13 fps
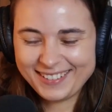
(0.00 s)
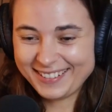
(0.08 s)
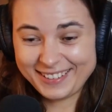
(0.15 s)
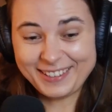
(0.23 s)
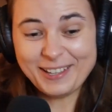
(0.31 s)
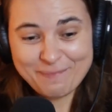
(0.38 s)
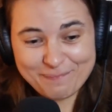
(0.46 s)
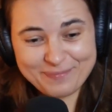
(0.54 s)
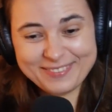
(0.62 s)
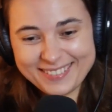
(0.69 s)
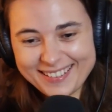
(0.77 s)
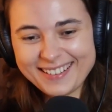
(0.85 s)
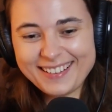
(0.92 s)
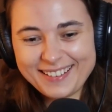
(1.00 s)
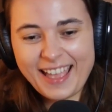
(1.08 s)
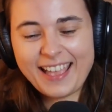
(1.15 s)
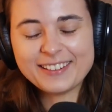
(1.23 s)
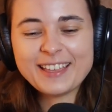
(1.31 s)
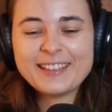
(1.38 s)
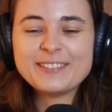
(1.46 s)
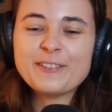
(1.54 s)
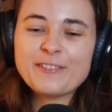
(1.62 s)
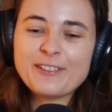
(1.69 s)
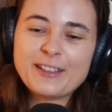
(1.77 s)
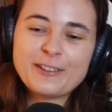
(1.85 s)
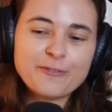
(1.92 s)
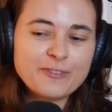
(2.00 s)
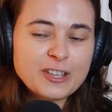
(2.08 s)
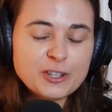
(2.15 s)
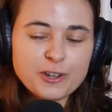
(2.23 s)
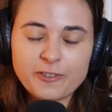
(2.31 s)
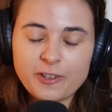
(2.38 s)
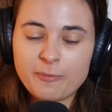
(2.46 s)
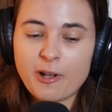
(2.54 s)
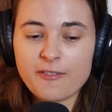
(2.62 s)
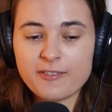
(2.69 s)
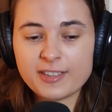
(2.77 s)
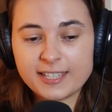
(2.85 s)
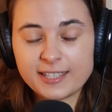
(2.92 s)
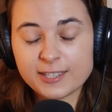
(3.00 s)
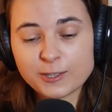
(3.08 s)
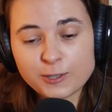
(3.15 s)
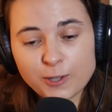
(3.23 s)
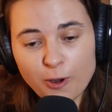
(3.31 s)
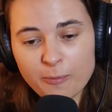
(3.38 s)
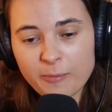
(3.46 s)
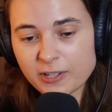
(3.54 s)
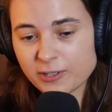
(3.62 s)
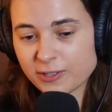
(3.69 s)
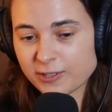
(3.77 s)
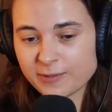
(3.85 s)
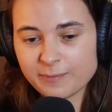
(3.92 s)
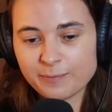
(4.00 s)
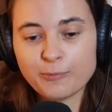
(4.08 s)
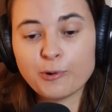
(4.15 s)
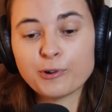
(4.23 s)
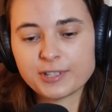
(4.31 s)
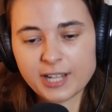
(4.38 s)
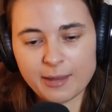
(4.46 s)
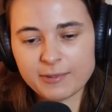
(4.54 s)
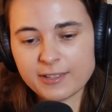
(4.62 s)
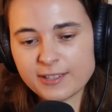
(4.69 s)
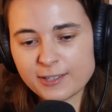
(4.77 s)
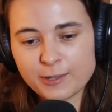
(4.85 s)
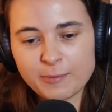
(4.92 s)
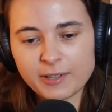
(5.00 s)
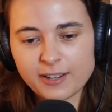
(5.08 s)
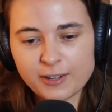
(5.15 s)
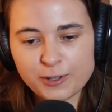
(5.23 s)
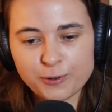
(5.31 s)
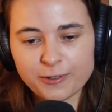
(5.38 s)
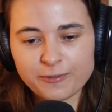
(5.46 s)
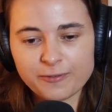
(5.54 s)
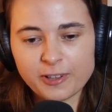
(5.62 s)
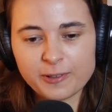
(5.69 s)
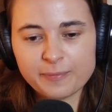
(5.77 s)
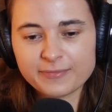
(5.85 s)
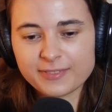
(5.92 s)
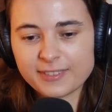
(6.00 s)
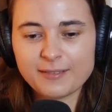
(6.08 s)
Yep. And a feature film obviously is so much more time consuming than a short film.